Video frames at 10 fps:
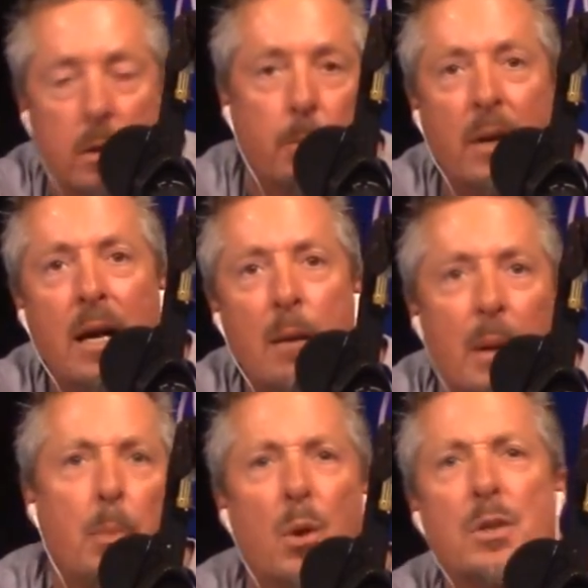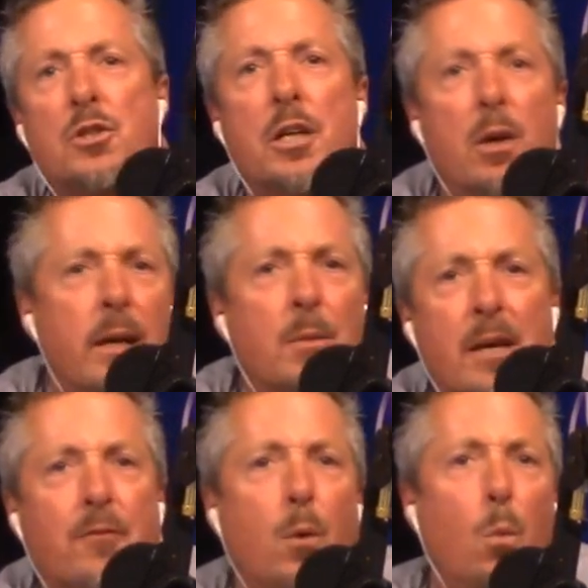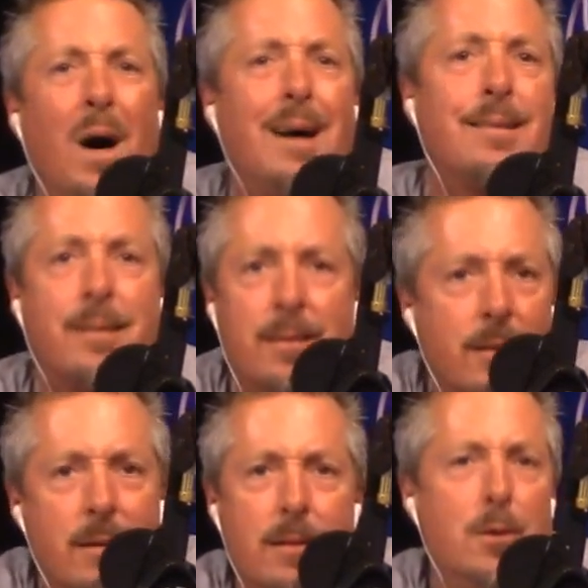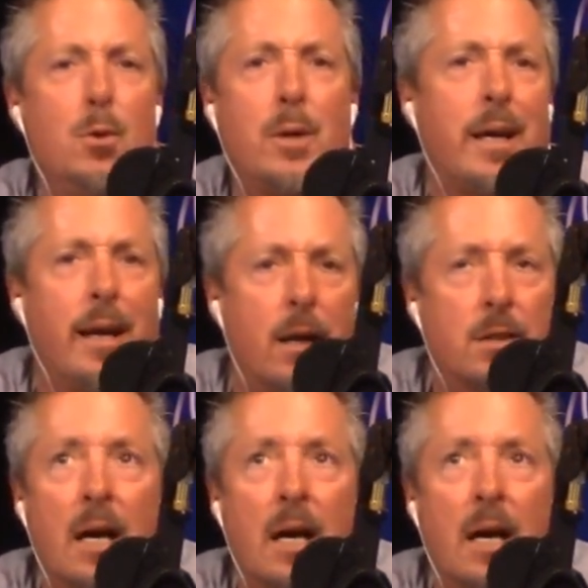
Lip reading: And people are cheering him. Like, for what? Who cares?